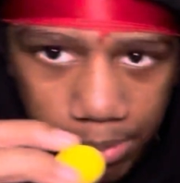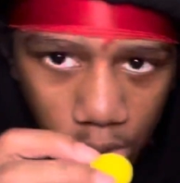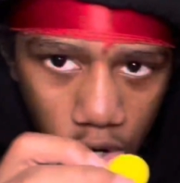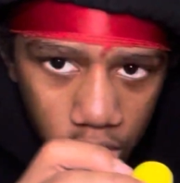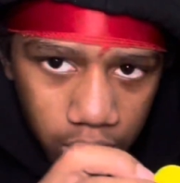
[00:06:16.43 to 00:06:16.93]

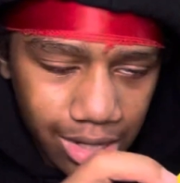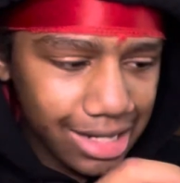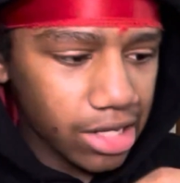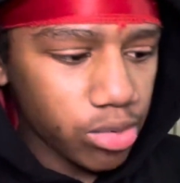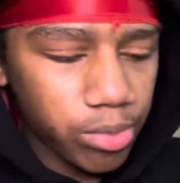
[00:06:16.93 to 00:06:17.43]
ball,
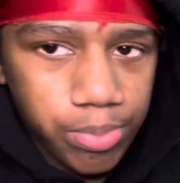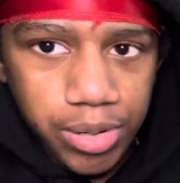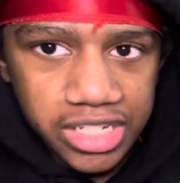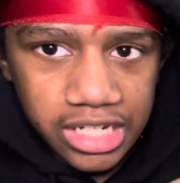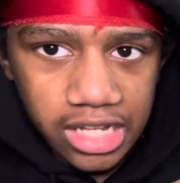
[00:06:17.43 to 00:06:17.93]
and then you
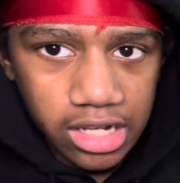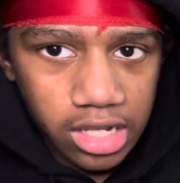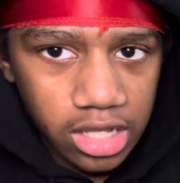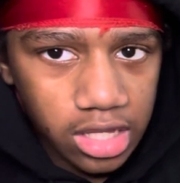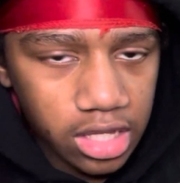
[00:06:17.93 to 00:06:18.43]
push it in.
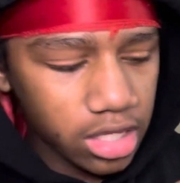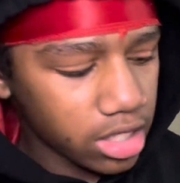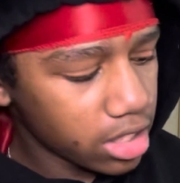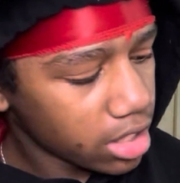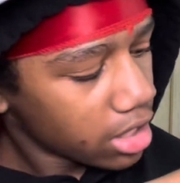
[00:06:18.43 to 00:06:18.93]

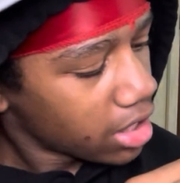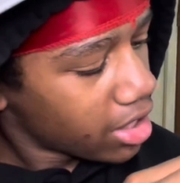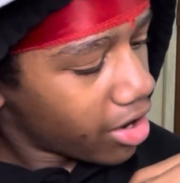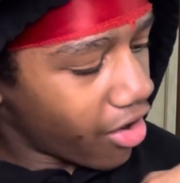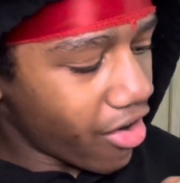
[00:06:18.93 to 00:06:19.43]

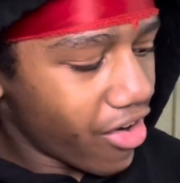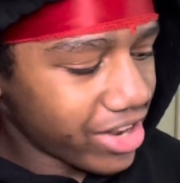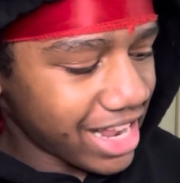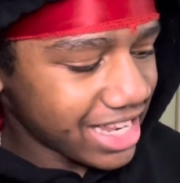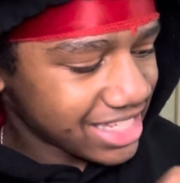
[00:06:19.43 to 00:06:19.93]
Oh,
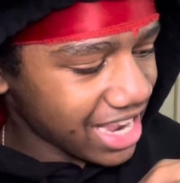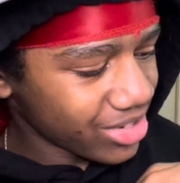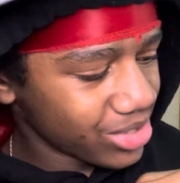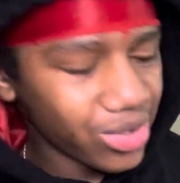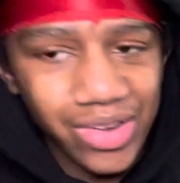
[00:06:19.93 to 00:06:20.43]
that is how
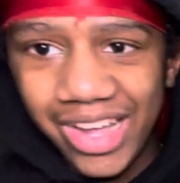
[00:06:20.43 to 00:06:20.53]
you do it.